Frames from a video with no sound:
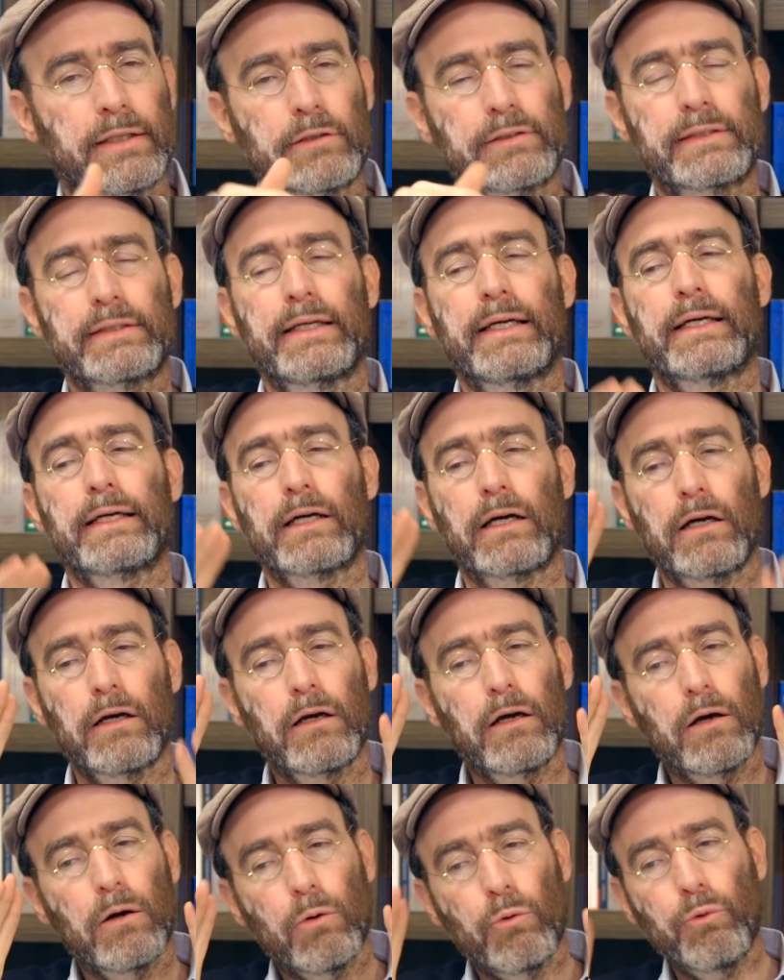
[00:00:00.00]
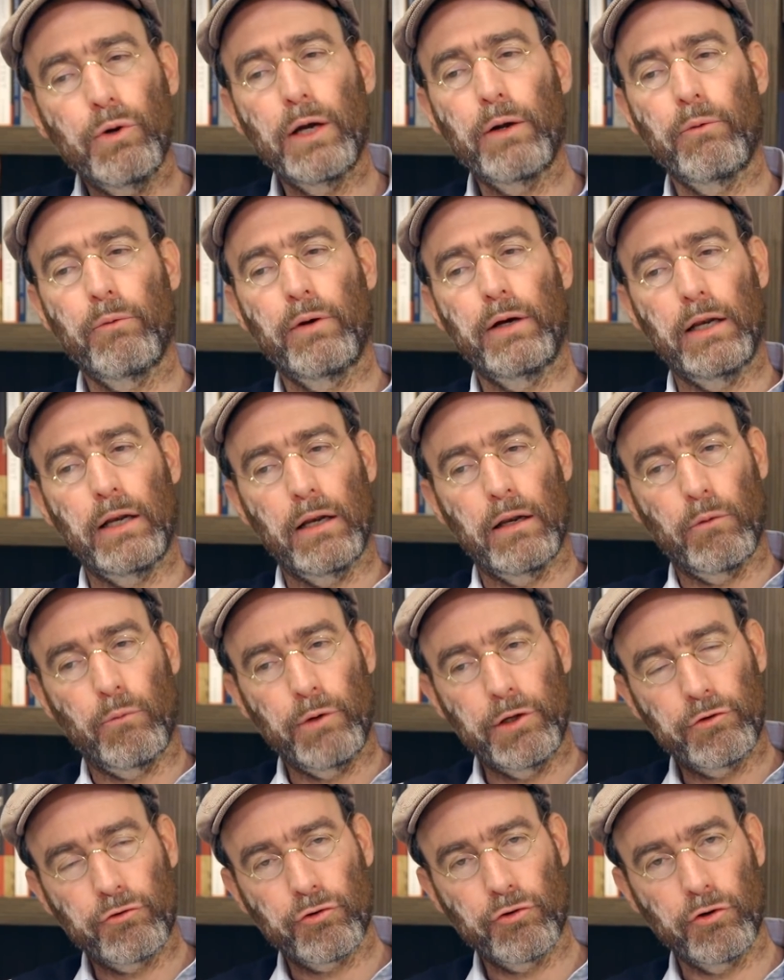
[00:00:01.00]
They're saying, we will
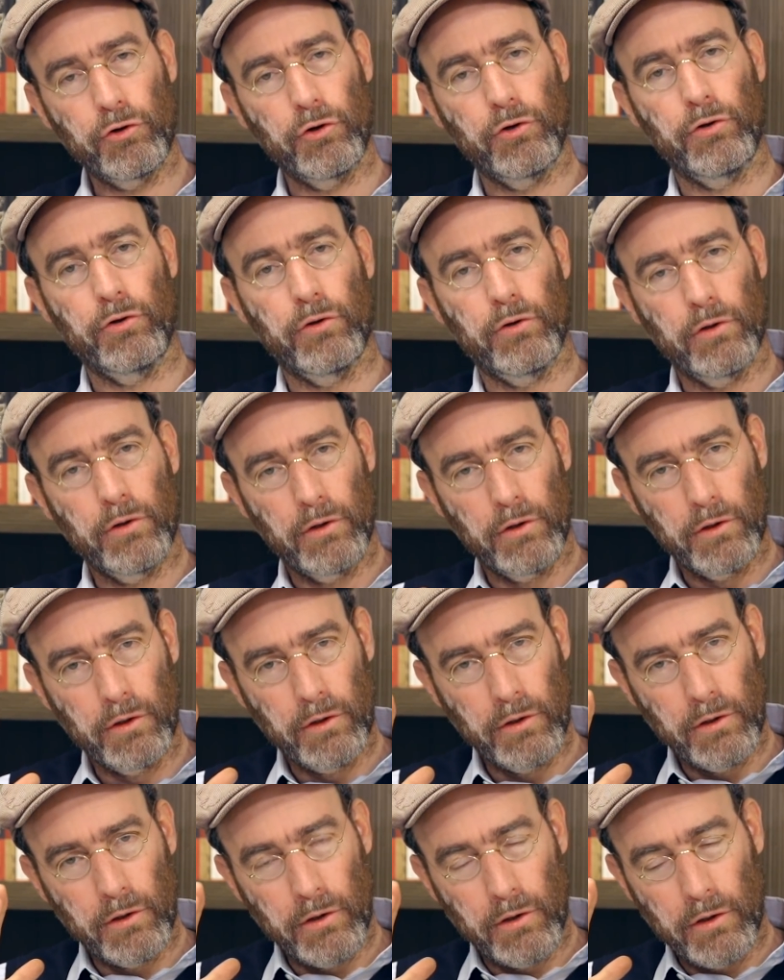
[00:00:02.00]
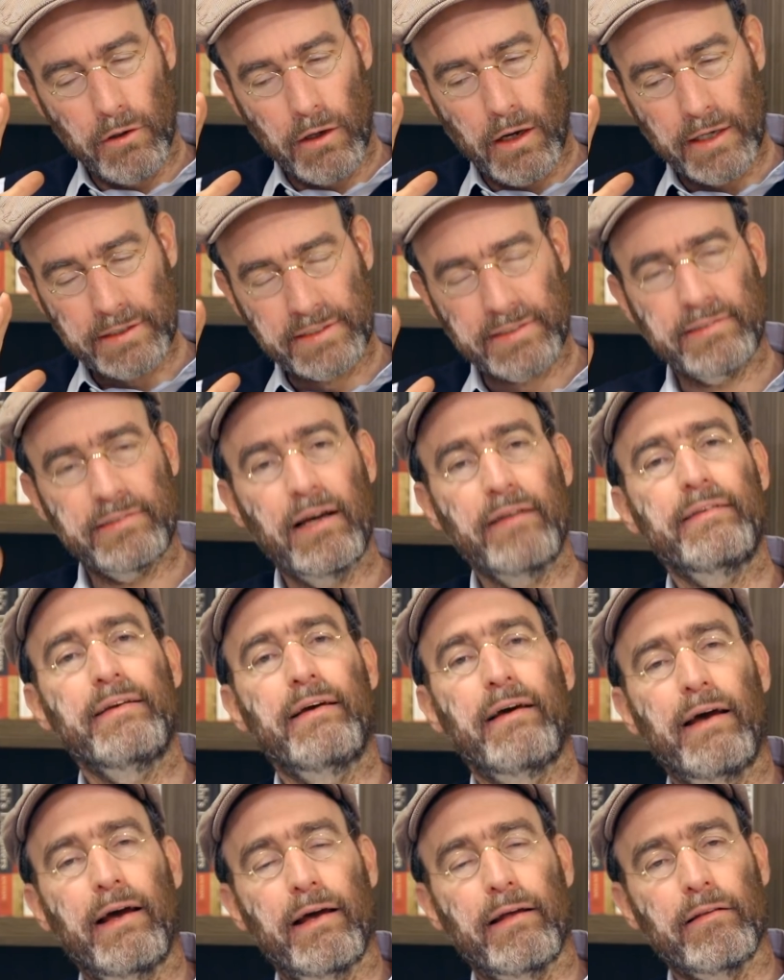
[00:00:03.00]
return a steady
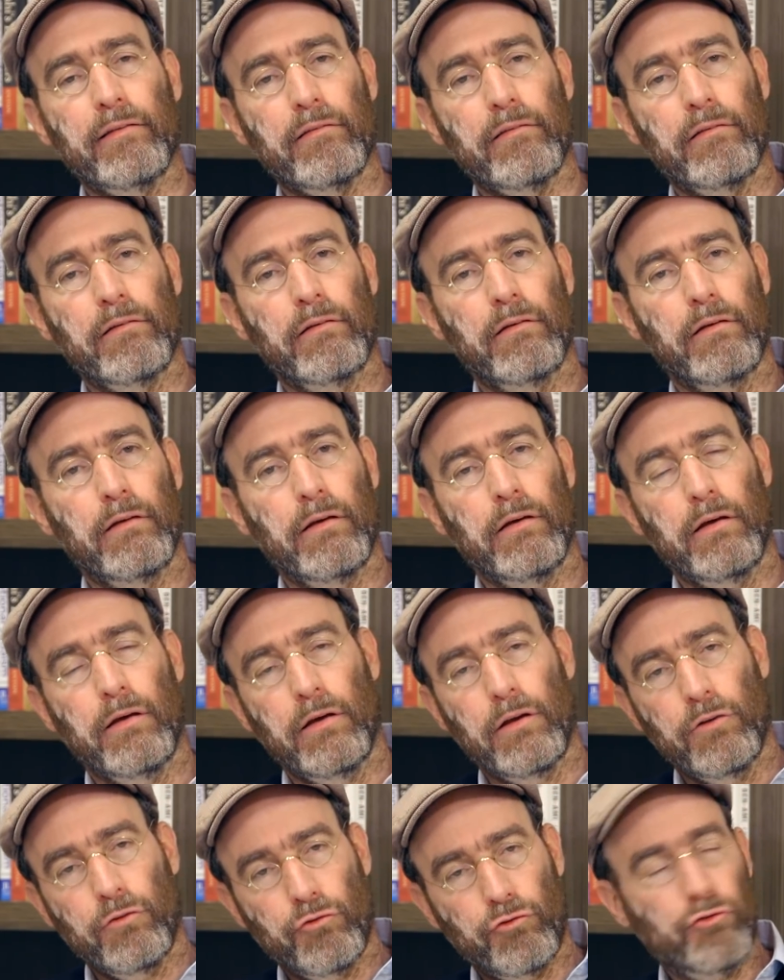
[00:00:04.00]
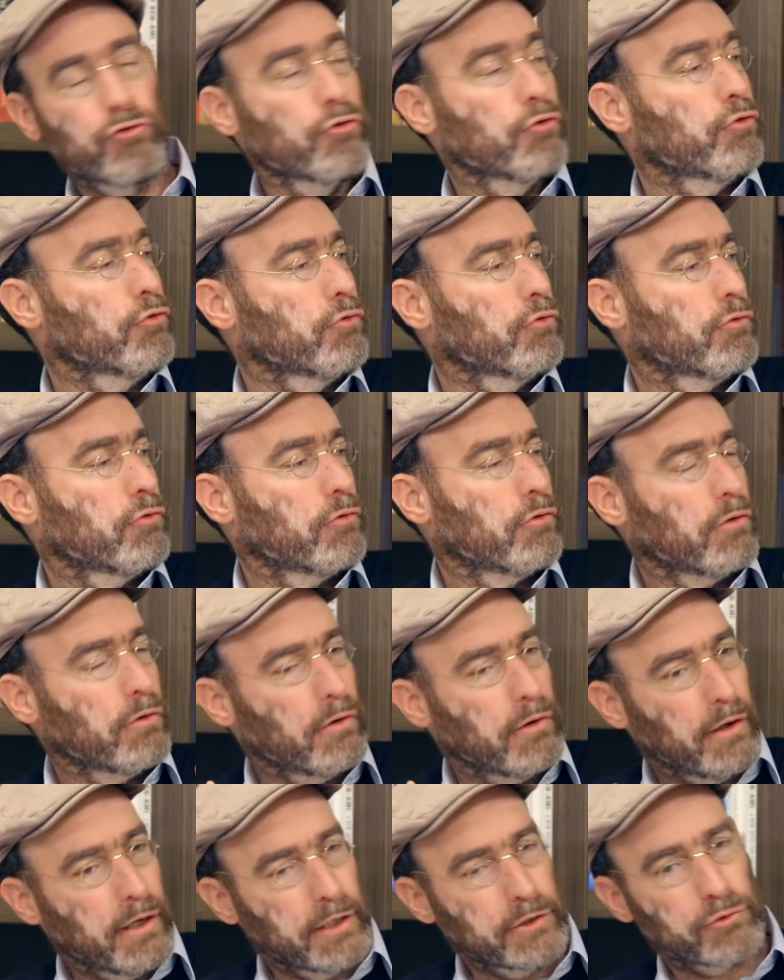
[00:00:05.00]
hand to
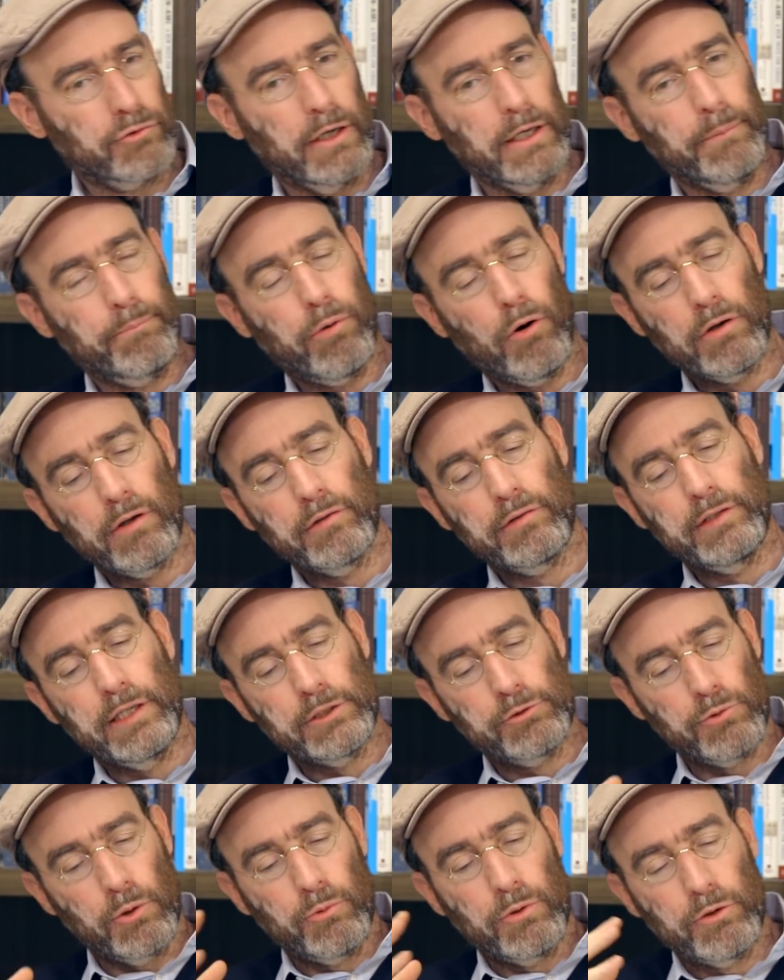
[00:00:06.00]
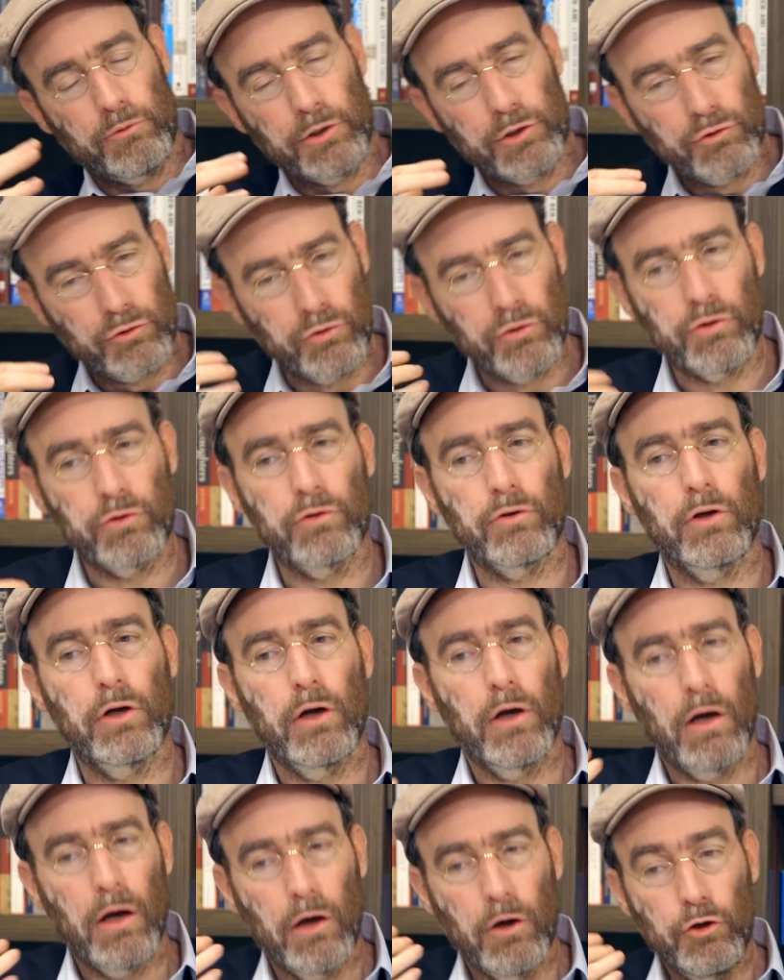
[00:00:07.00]
Israeli politics. We will return
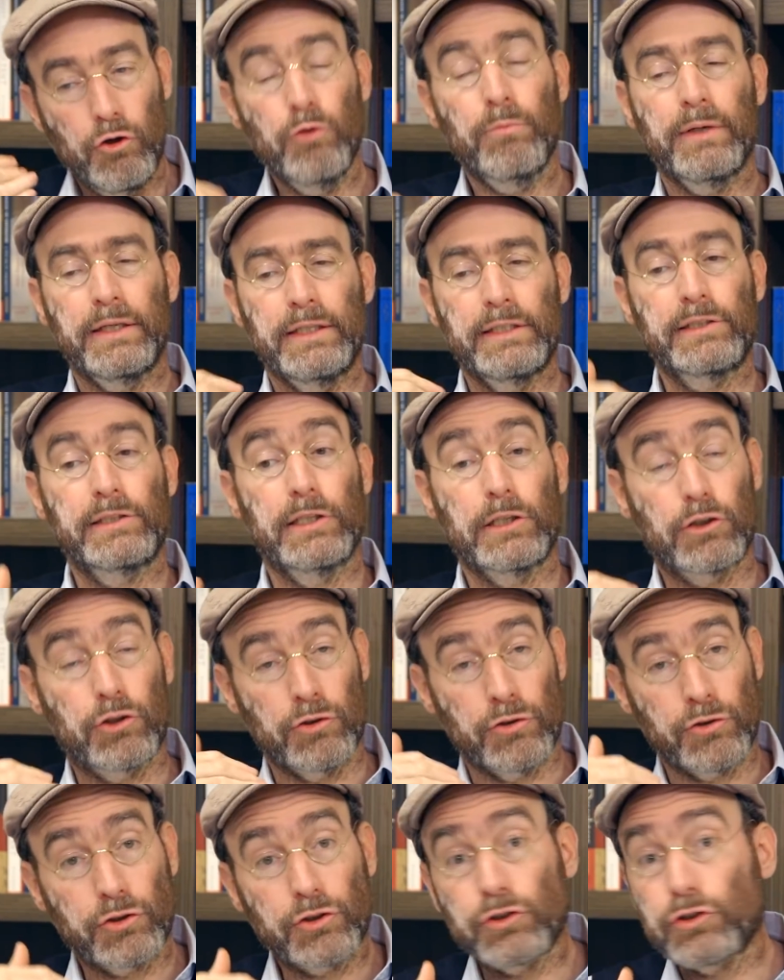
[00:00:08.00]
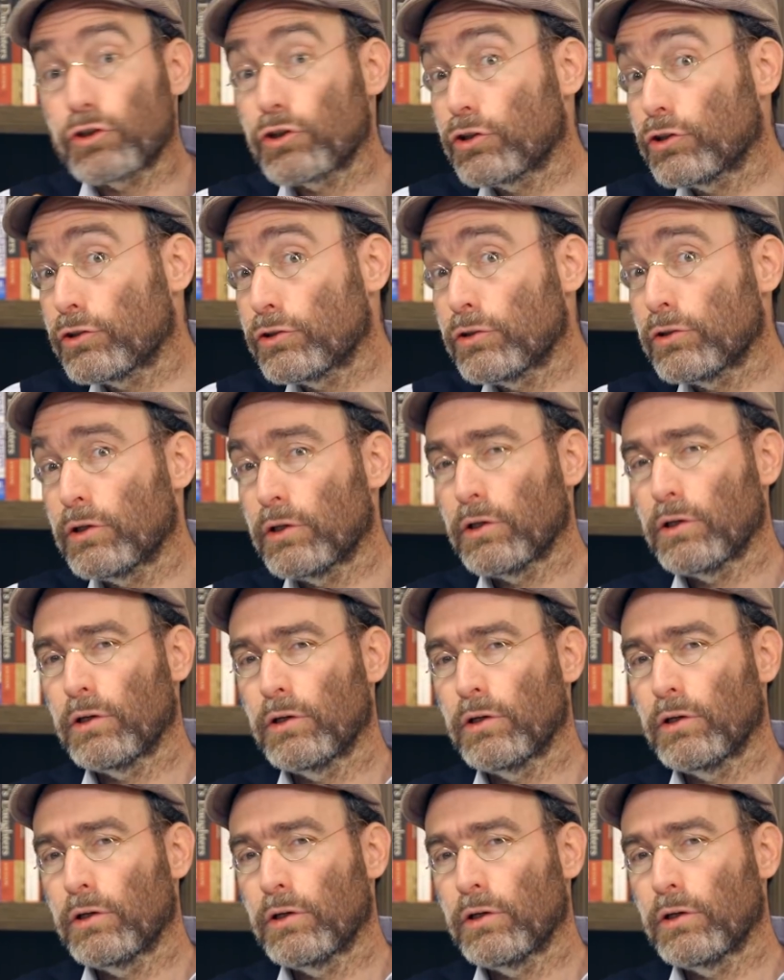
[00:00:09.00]
humanistic concern